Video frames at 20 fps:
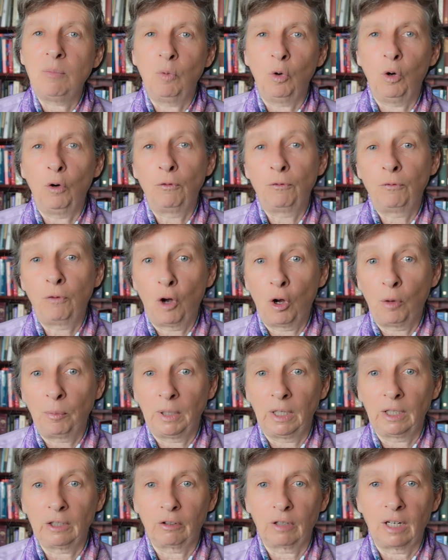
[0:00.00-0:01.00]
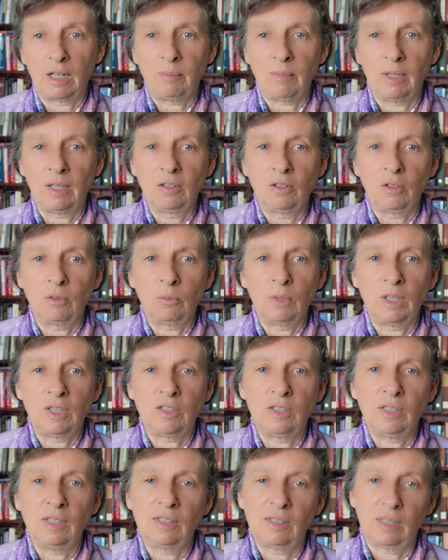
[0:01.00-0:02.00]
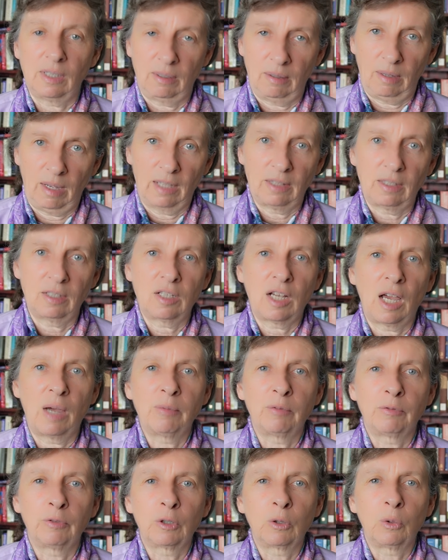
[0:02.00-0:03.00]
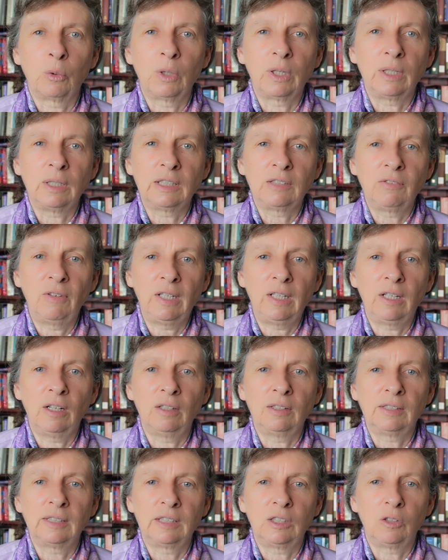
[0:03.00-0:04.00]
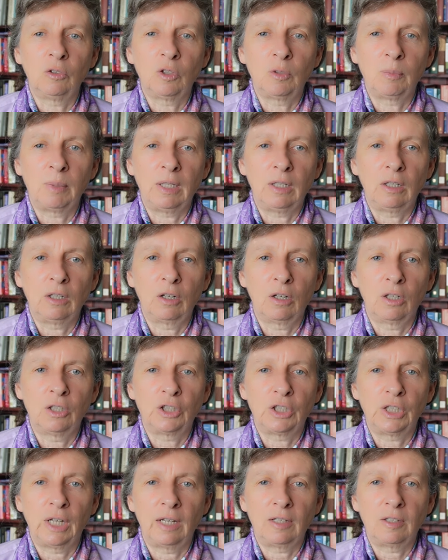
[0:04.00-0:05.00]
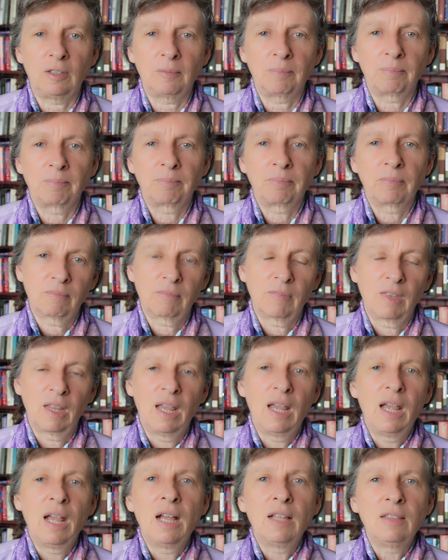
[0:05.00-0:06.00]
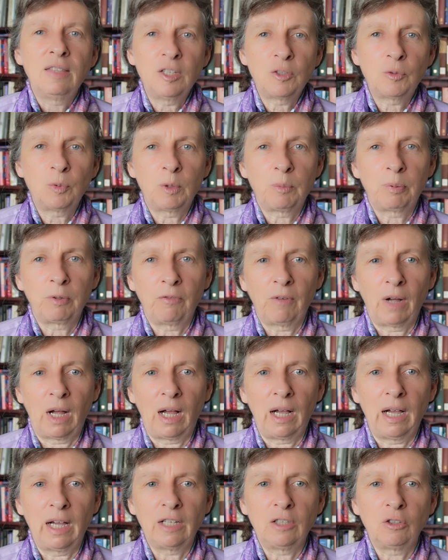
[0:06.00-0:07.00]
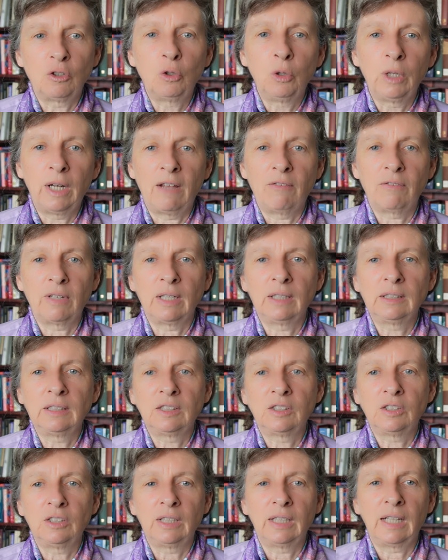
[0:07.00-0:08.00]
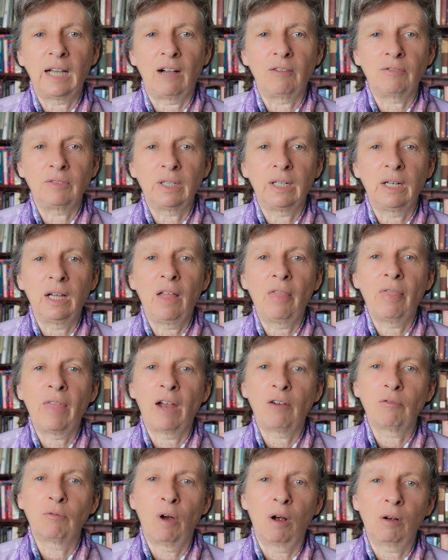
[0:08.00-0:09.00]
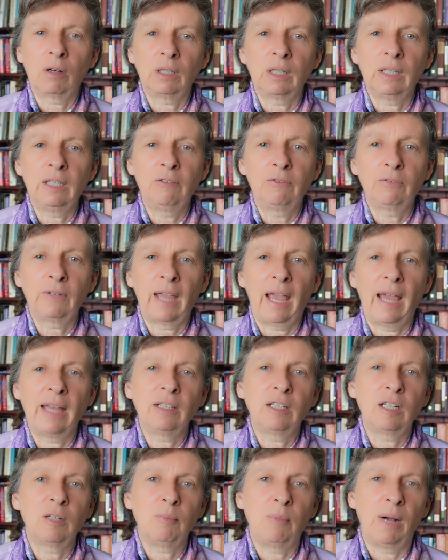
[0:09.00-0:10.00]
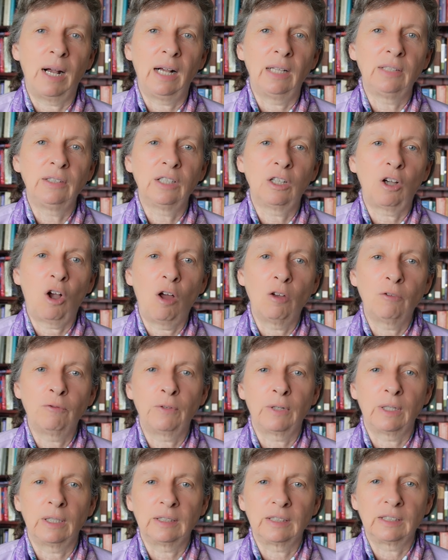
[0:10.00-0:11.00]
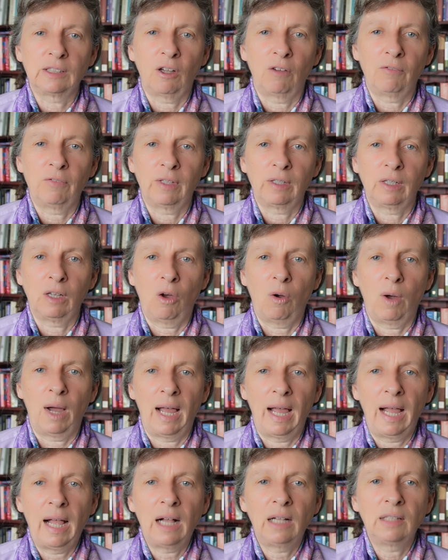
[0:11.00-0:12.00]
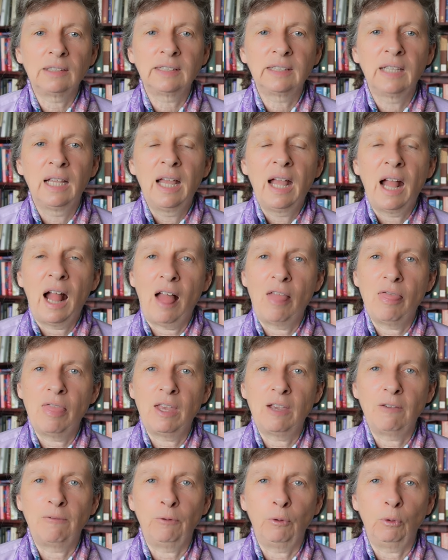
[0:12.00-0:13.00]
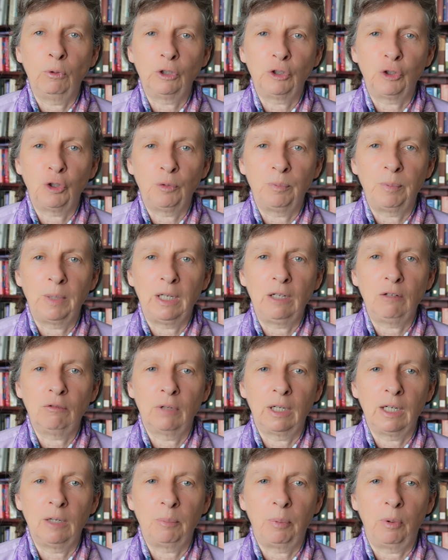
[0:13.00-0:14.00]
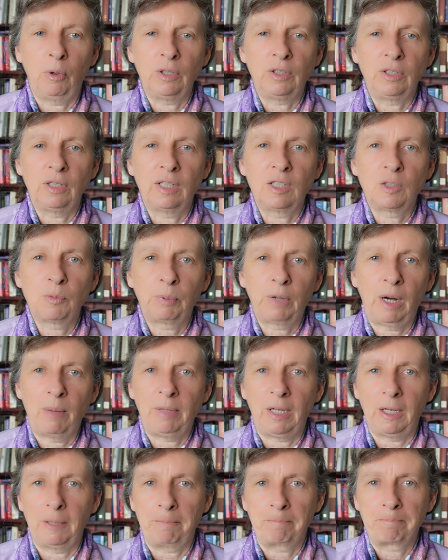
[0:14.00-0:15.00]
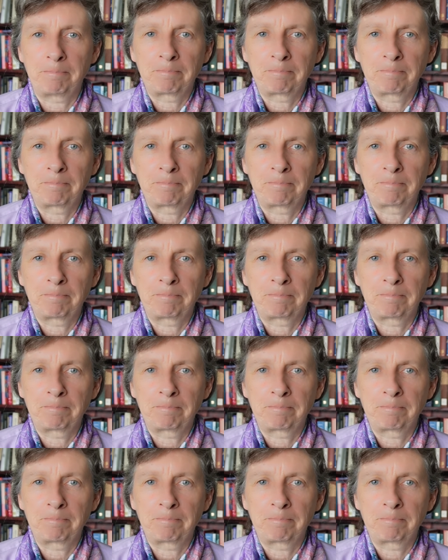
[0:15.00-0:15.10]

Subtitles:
more formal agreement, which is, at the time of recording this video, still to be negotiated. This would provide good evidence to the governor that Rockliff can command the confidence of the lower house and therefore should be reappointed as premier.